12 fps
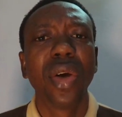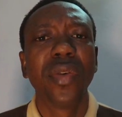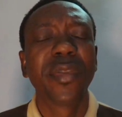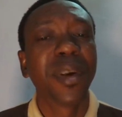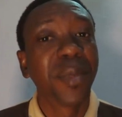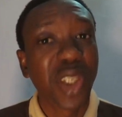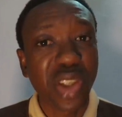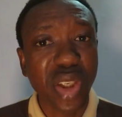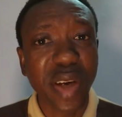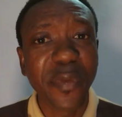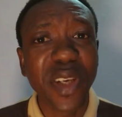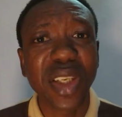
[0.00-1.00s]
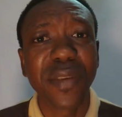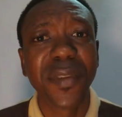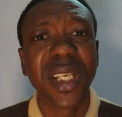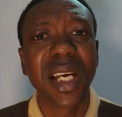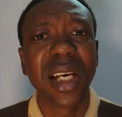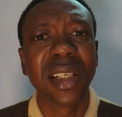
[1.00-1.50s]
from the surface of
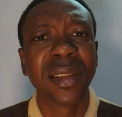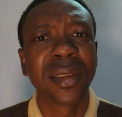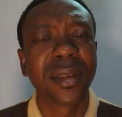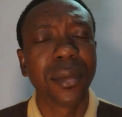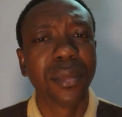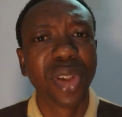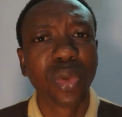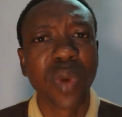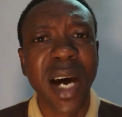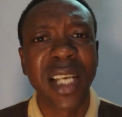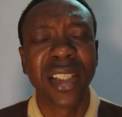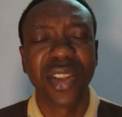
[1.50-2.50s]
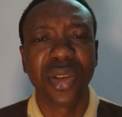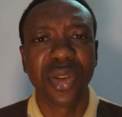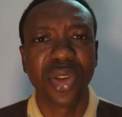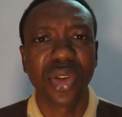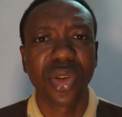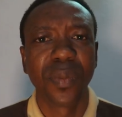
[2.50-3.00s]
the earth the
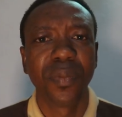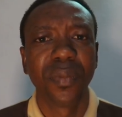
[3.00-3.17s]
righteous.